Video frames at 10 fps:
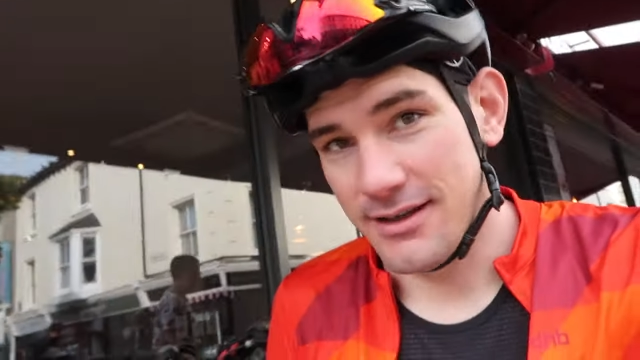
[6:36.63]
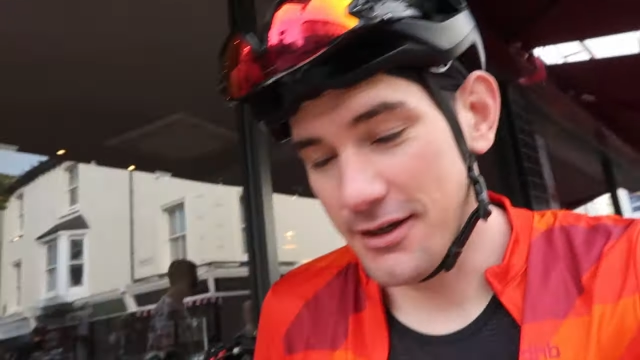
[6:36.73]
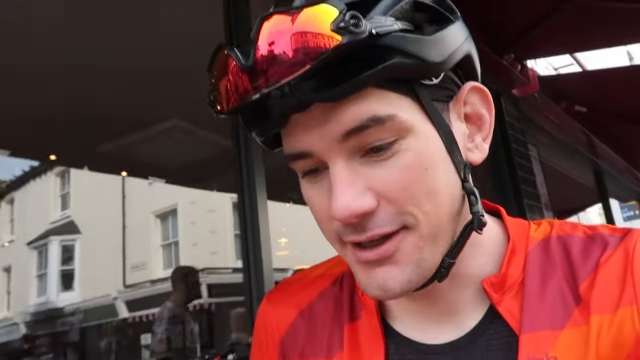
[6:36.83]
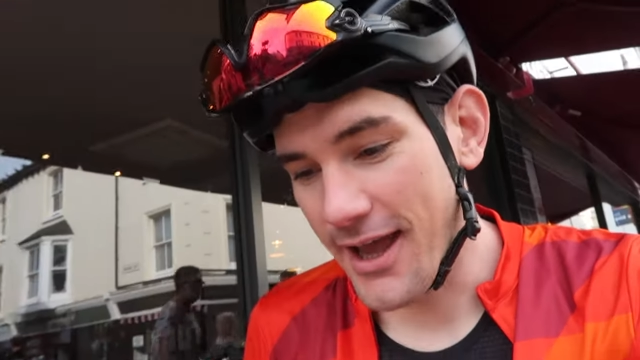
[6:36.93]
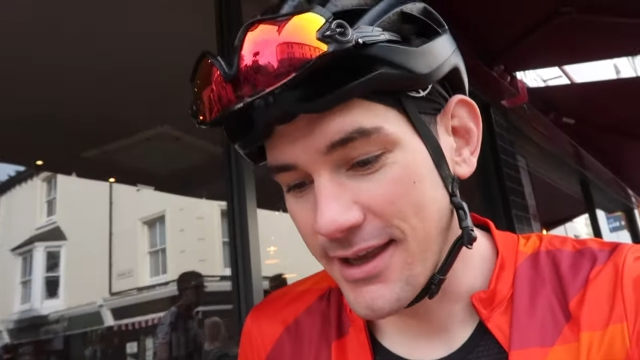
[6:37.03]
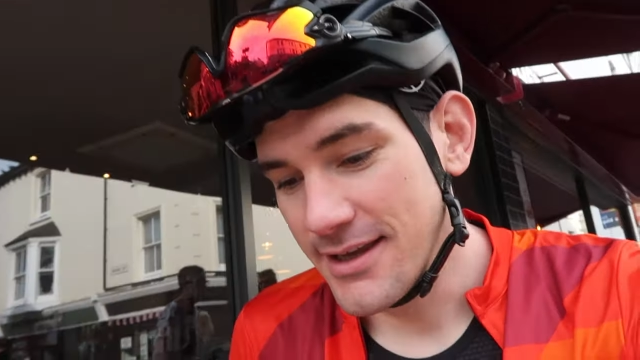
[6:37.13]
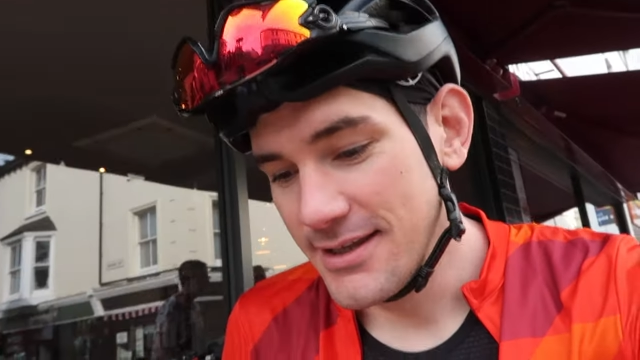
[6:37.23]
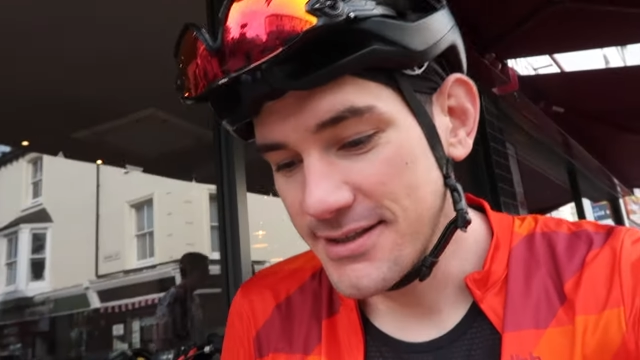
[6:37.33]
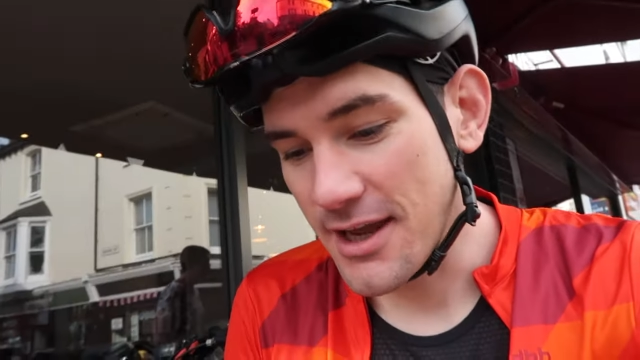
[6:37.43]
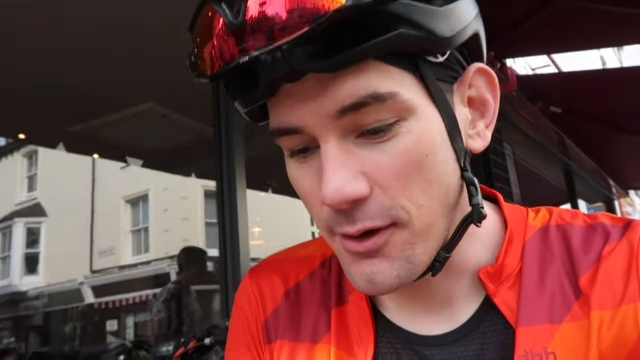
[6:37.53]
Okay,
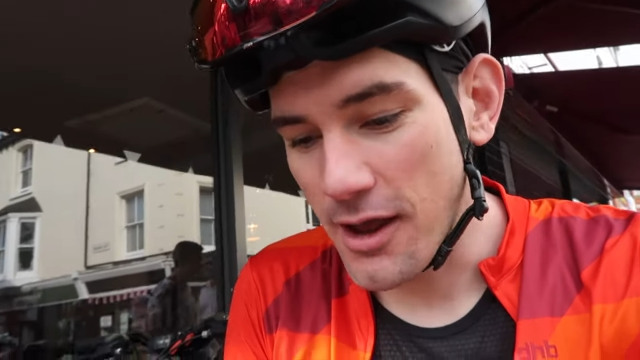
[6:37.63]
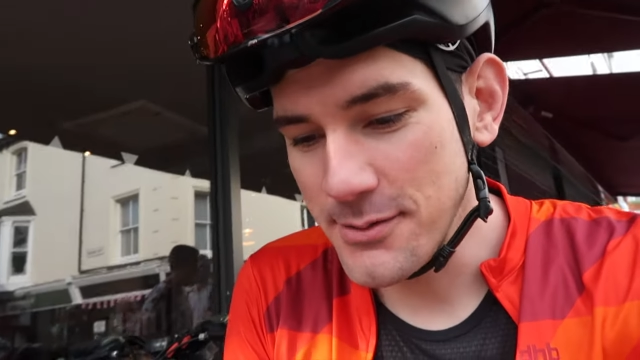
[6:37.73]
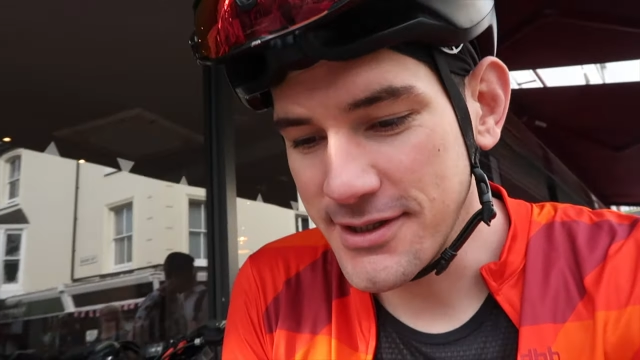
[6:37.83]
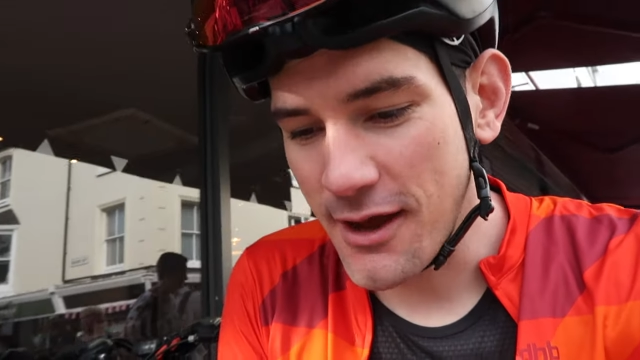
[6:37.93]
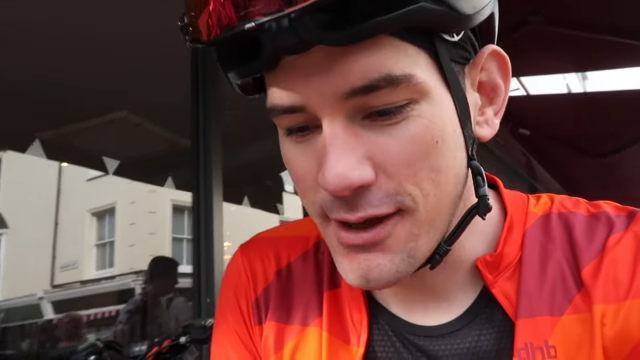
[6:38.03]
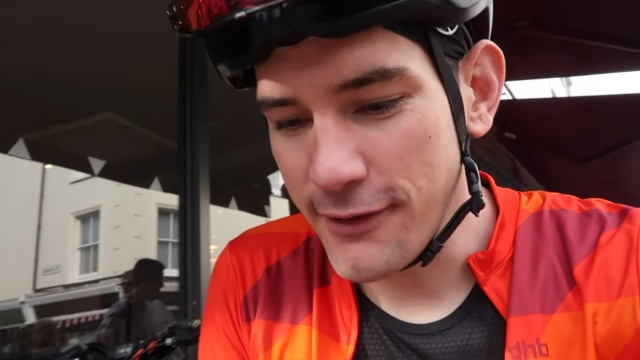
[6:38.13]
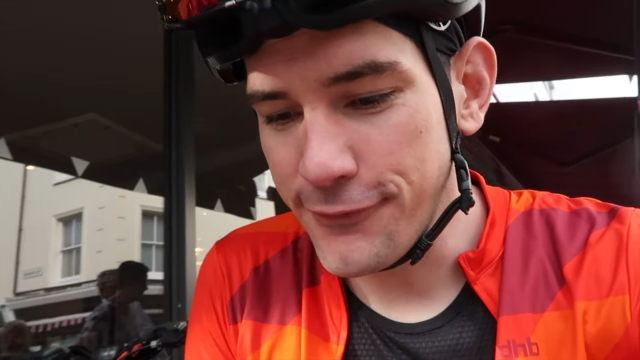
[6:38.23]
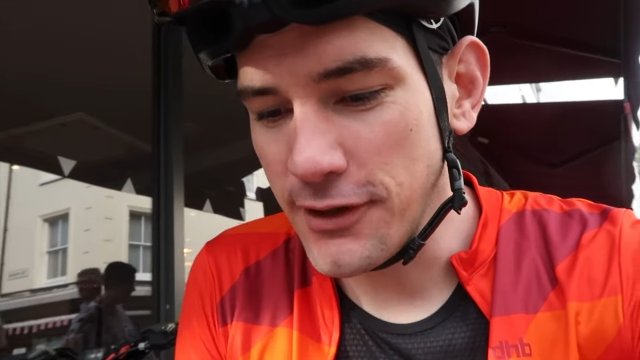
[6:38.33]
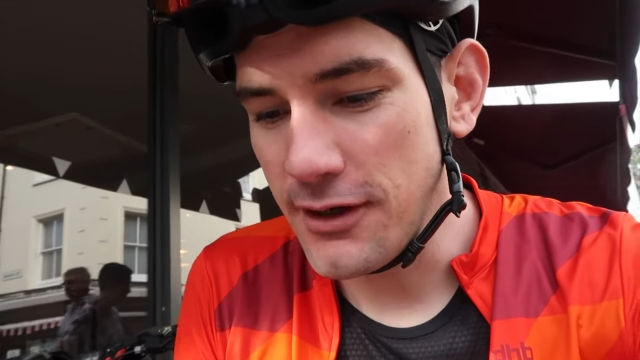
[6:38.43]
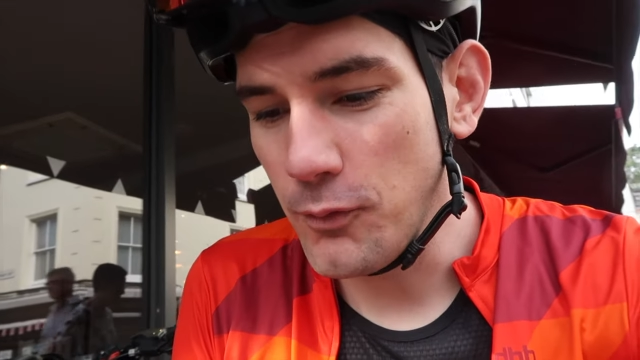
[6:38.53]
so I was going
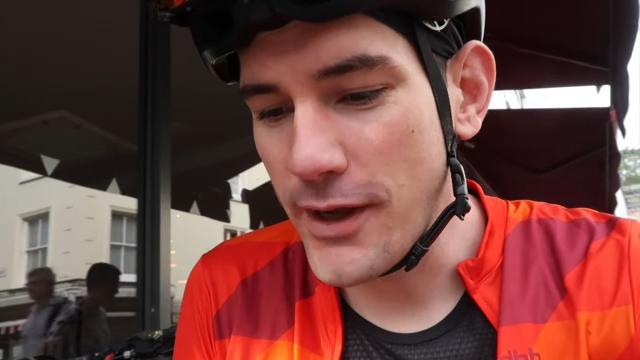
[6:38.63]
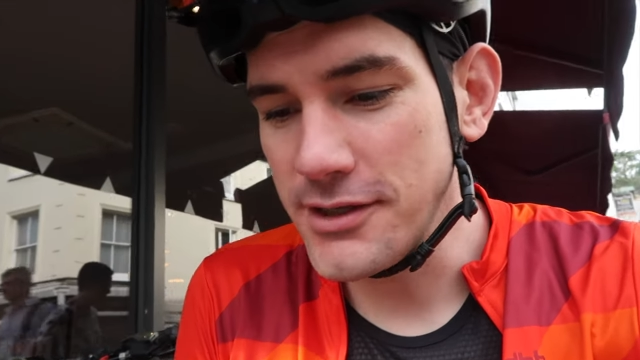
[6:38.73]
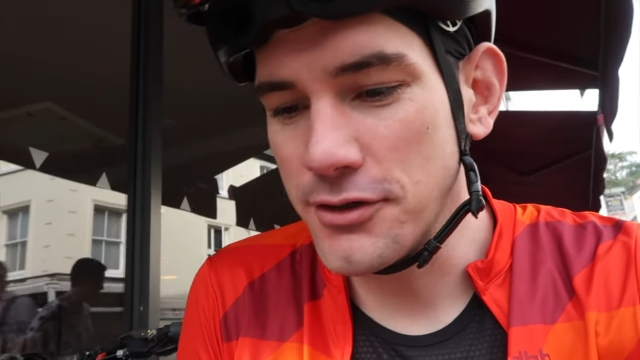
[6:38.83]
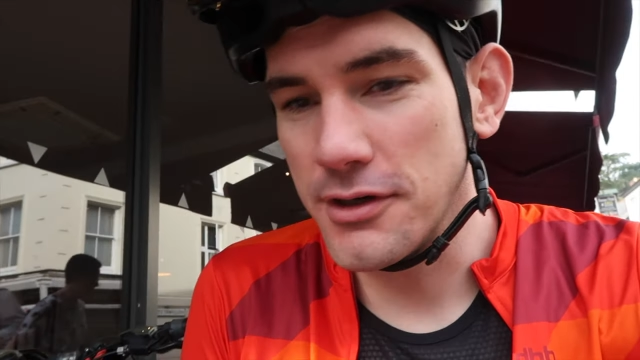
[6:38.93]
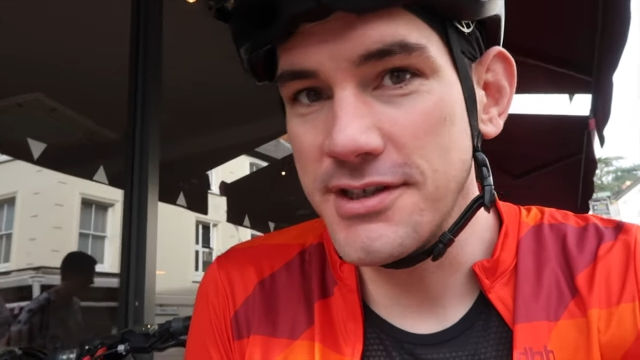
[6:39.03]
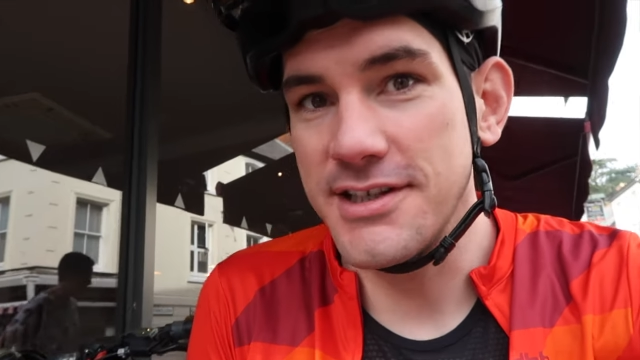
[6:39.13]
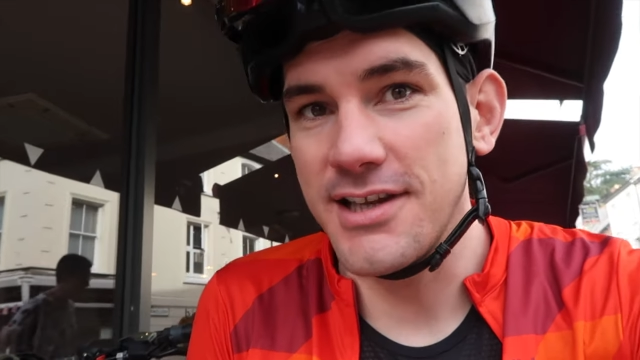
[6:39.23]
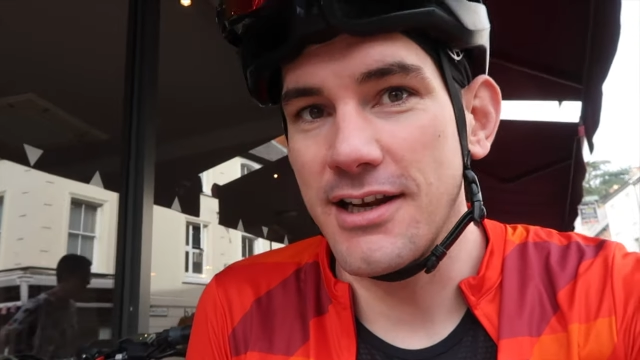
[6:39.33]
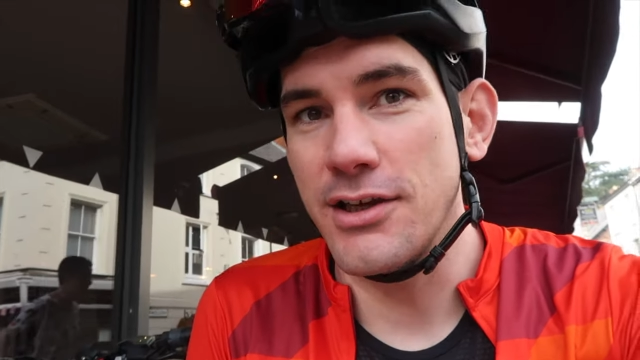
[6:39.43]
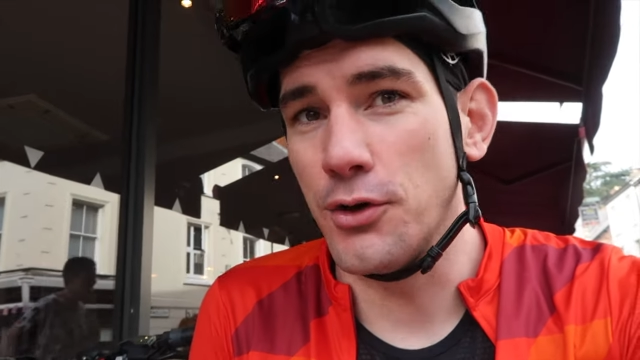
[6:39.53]
for Wheddon Cross to
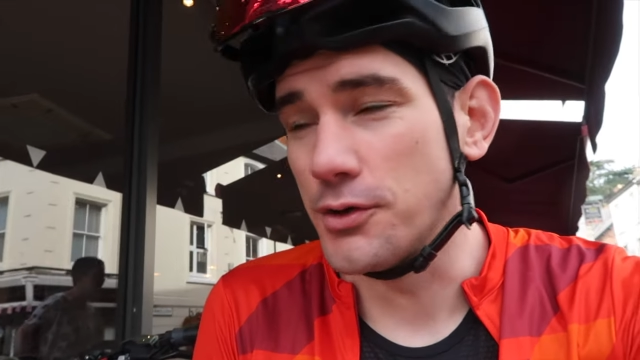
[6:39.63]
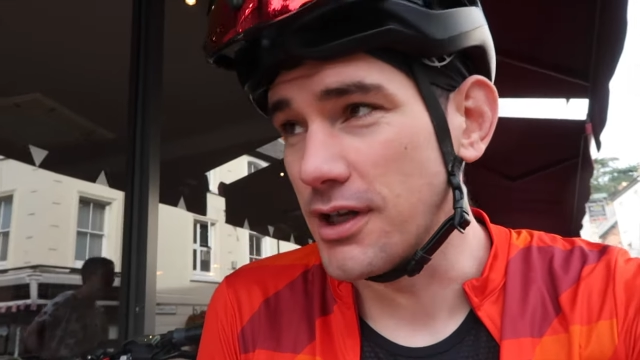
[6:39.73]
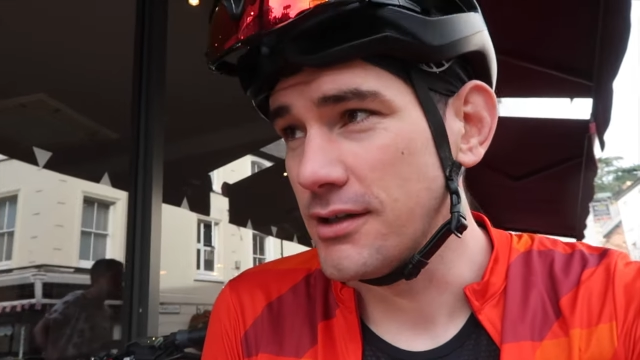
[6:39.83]
Sully Corner.